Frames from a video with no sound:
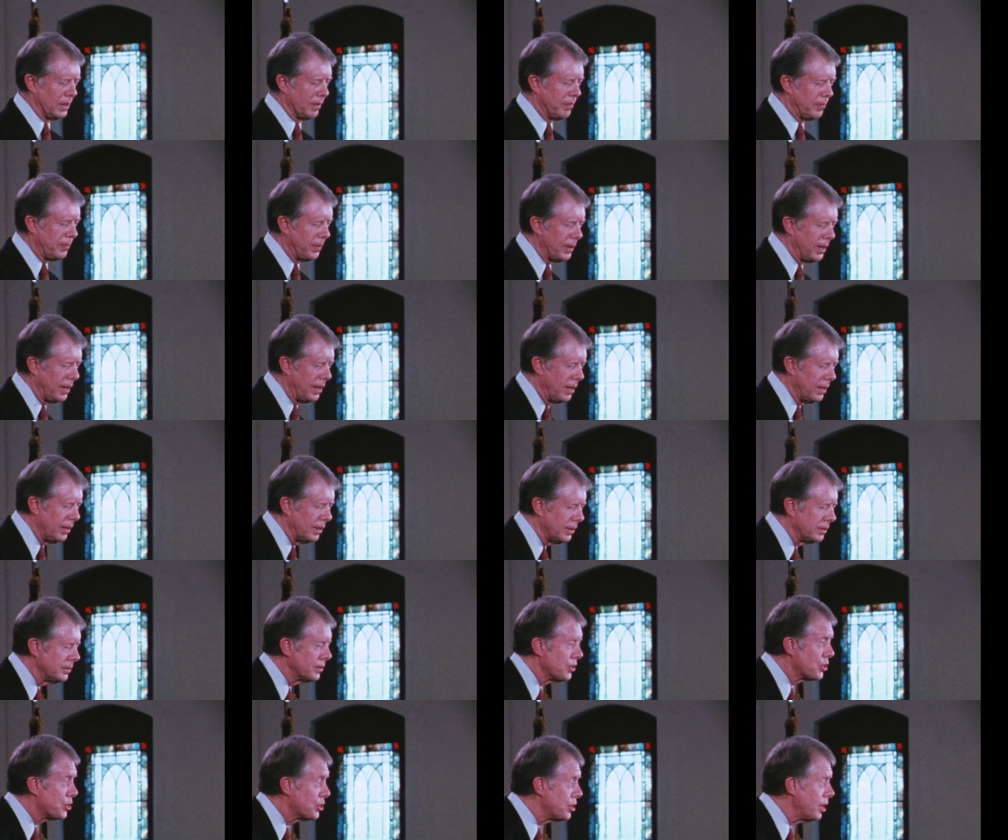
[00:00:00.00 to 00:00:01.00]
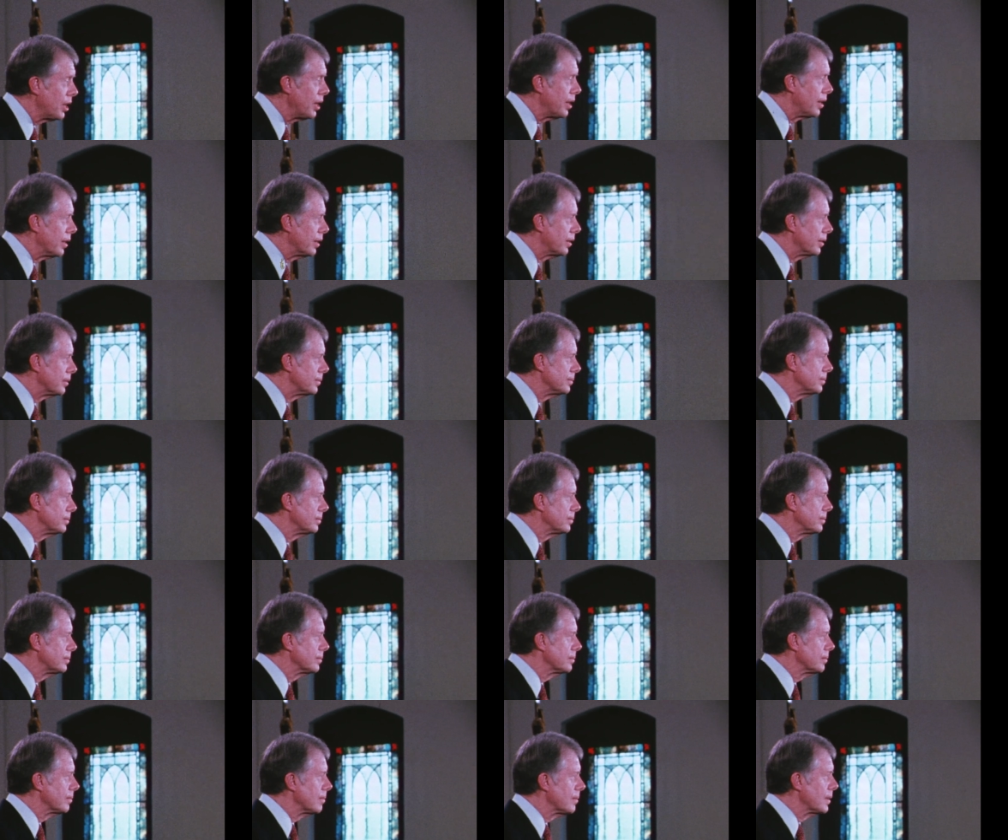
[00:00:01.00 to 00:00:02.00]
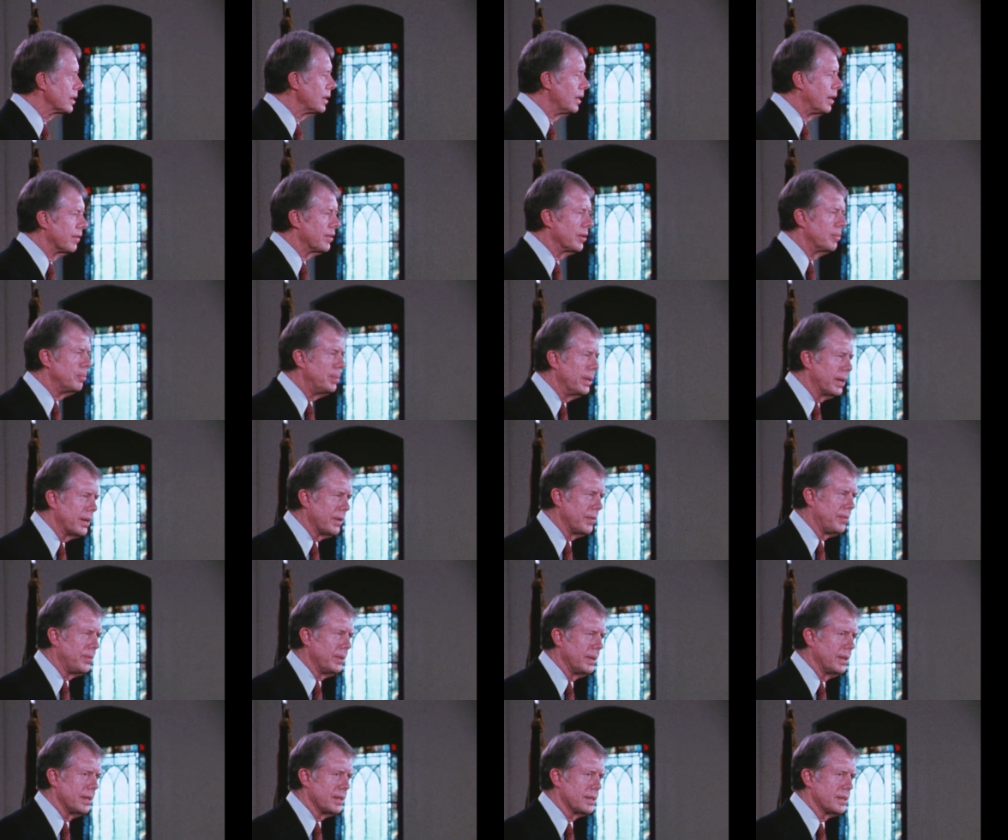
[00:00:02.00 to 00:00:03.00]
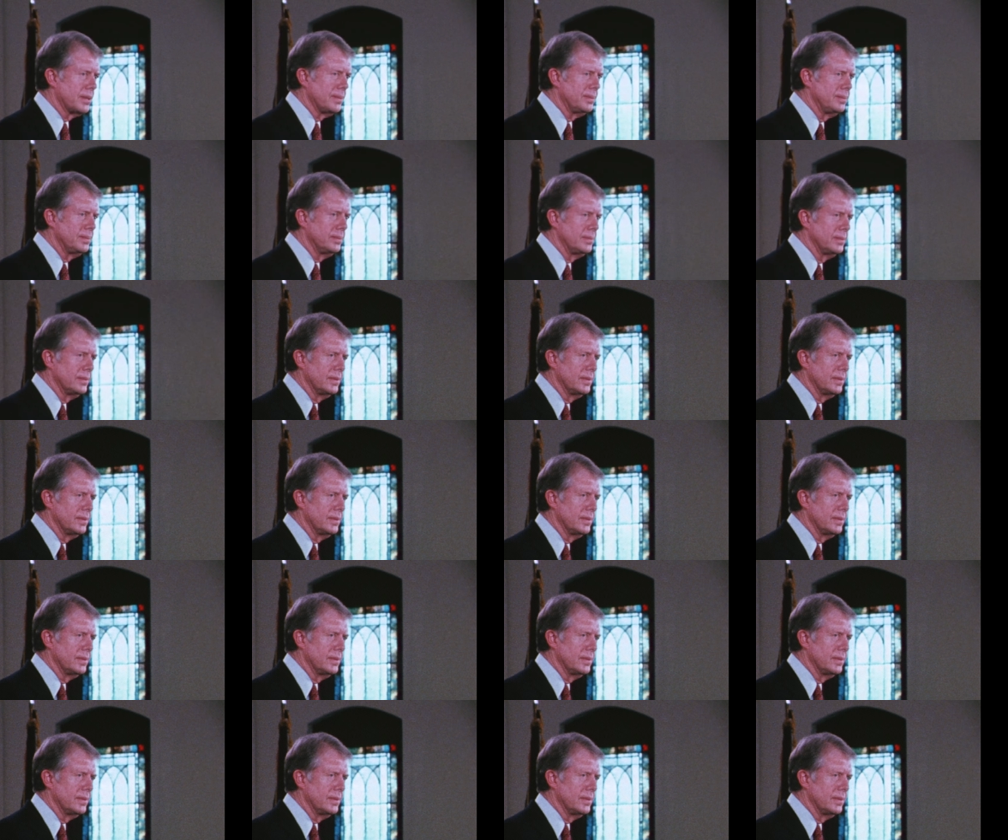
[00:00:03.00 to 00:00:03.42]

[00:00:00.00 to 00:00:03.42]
a fair share of the benefits